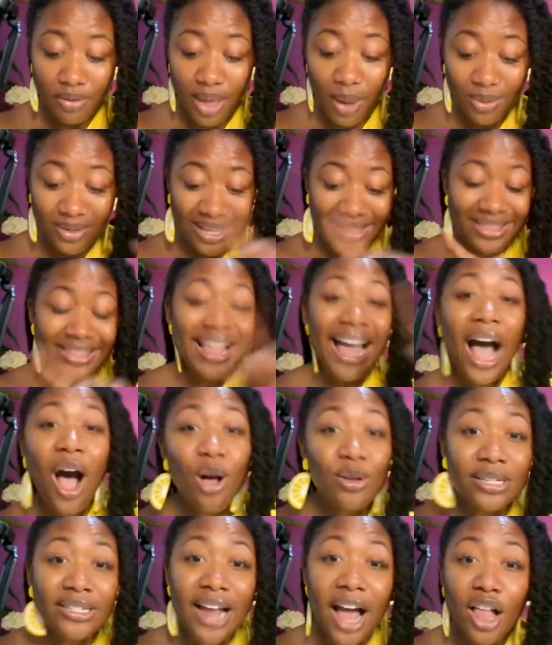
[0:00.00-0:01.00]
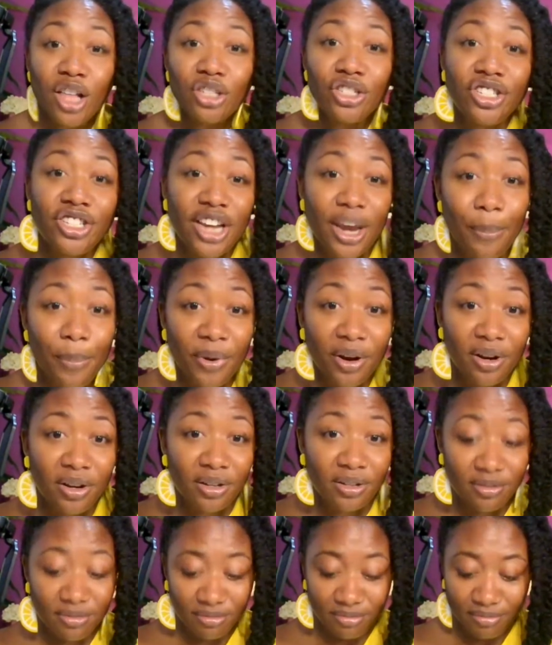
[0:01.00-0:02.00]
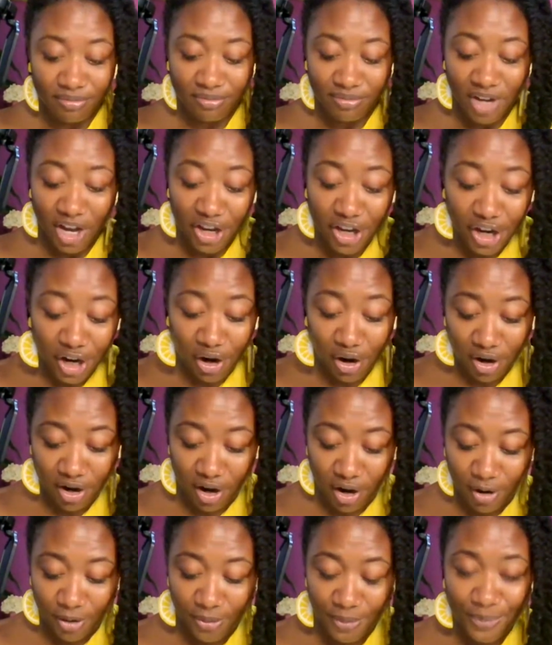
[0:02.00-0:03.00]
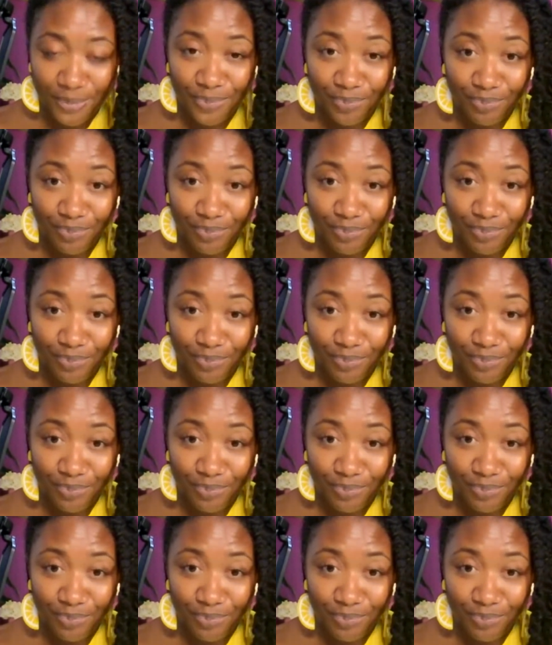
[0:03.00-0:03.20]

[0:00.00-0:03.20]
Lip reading: It was $1,000 cheaper a year ago.